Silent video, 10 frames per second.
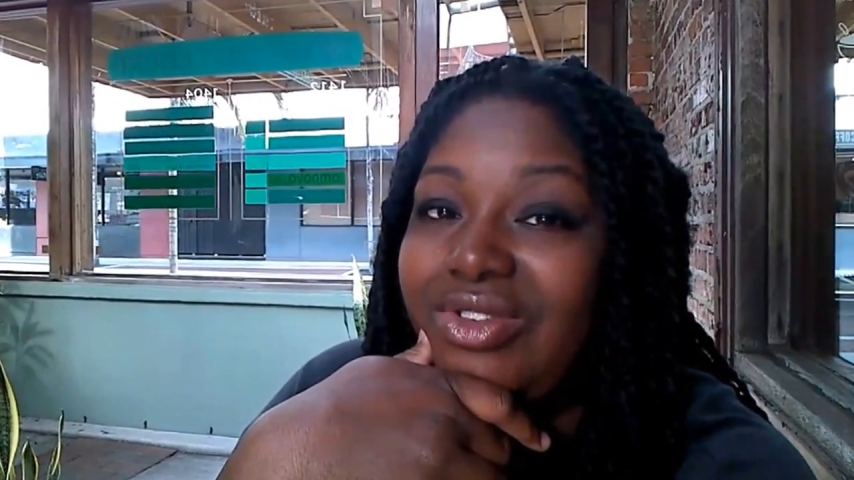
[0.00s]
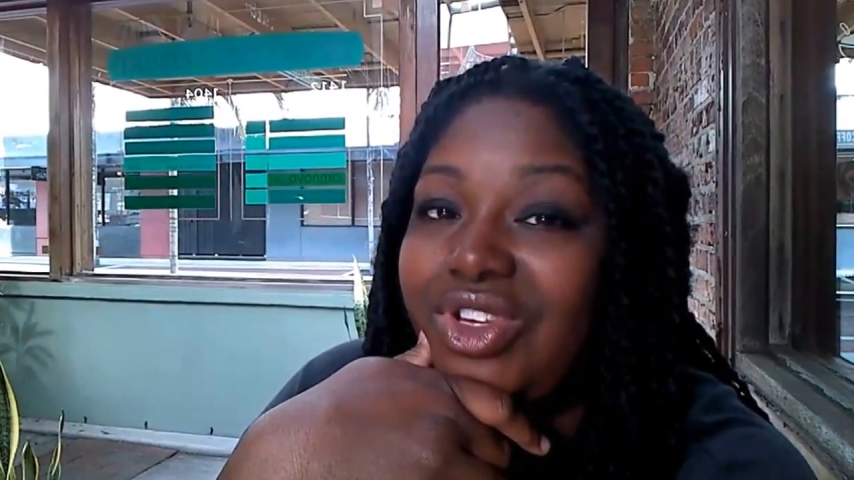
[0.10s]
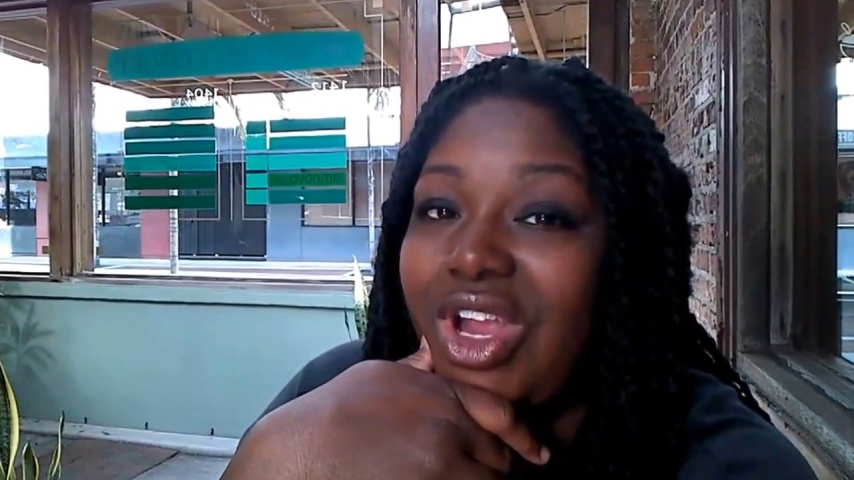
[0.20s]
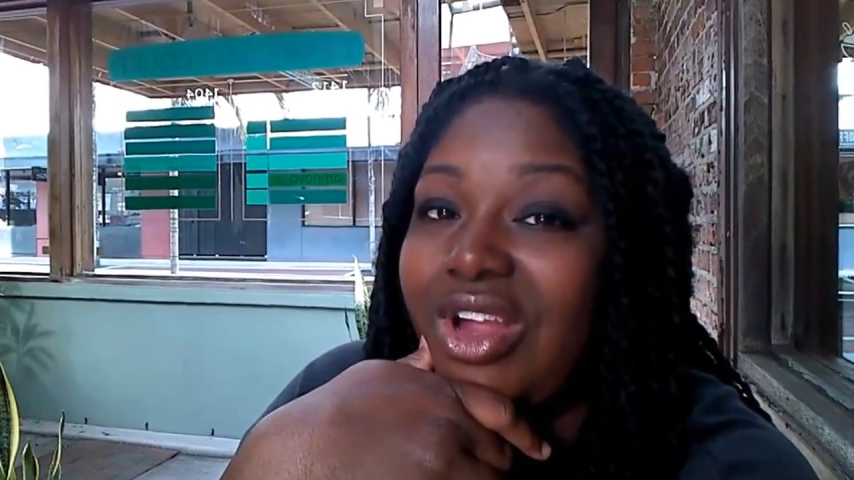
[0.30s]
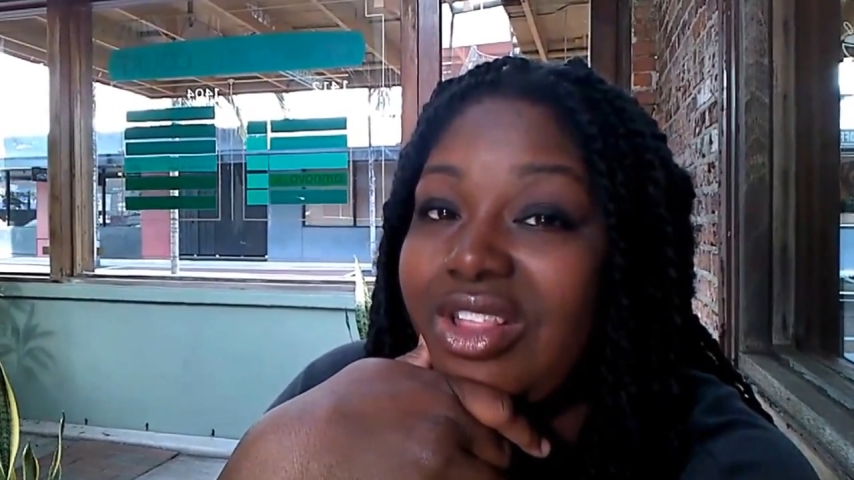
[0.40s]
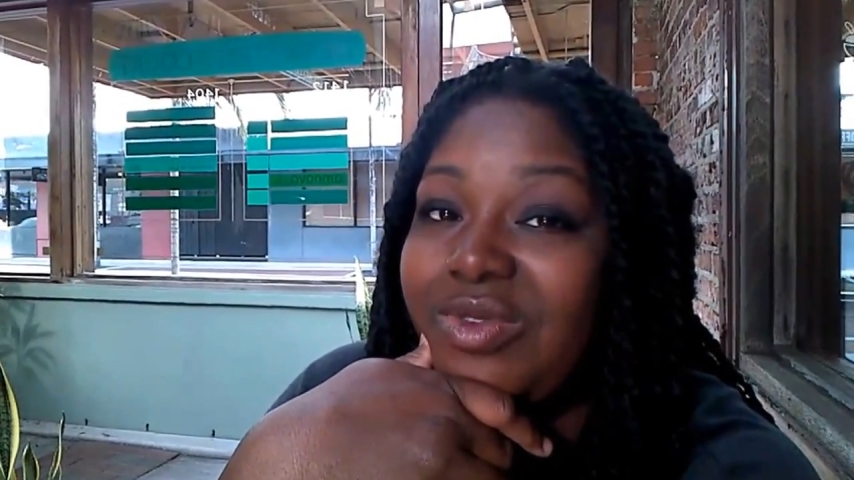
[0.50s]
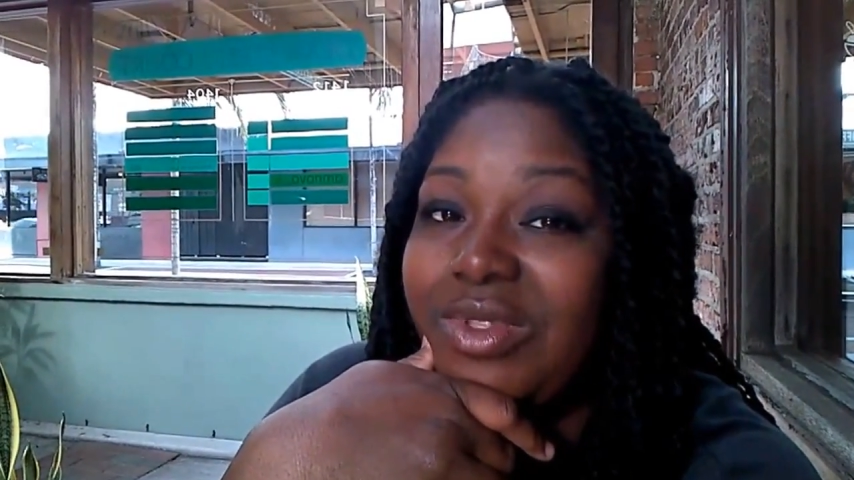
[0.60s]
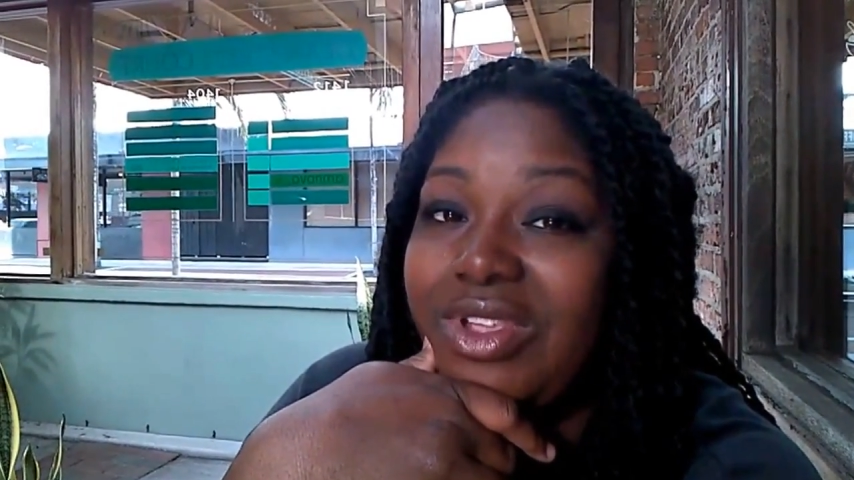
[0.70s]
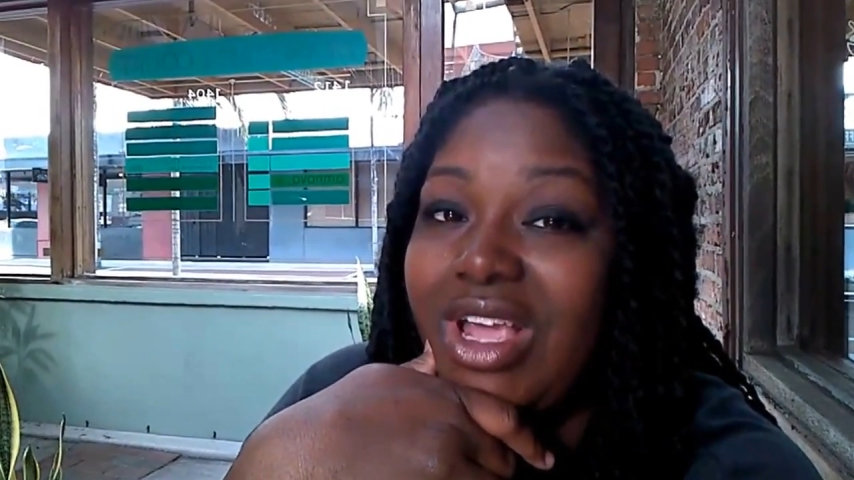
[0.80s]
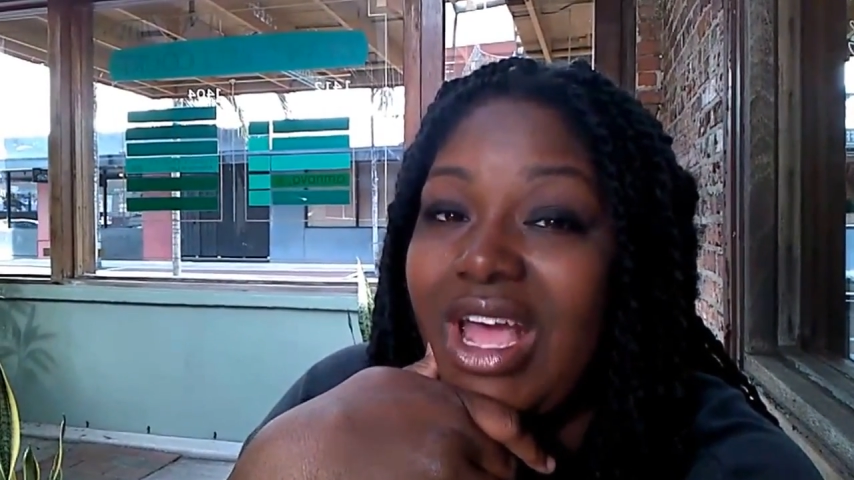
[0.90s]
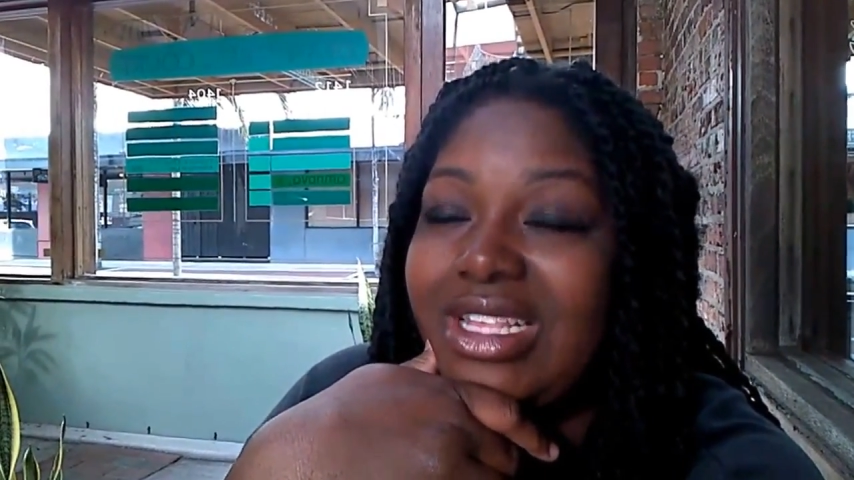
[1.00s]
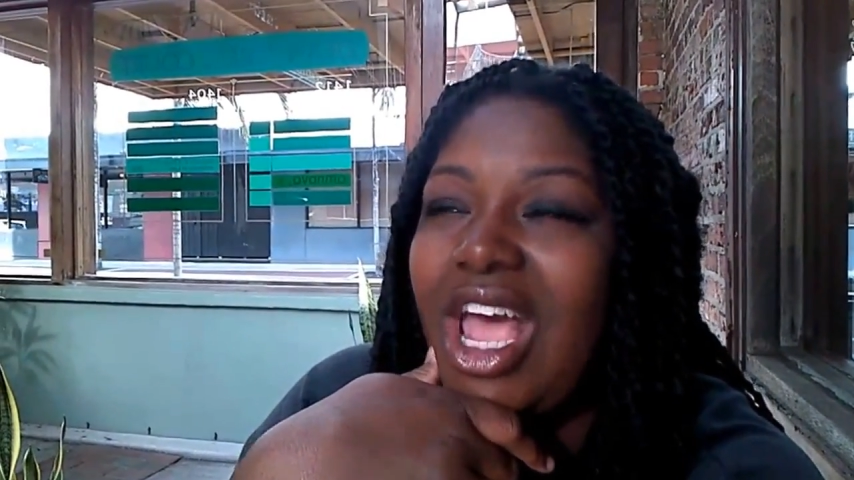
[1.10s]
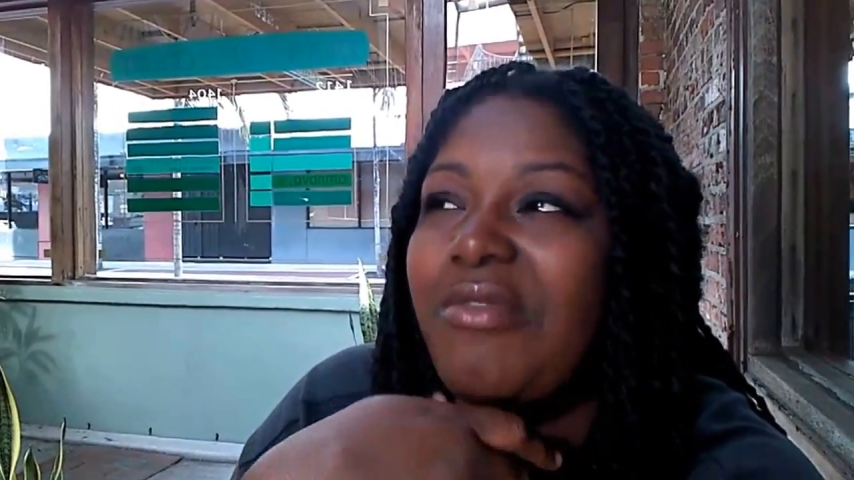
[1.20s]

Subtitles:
to share this with you guys.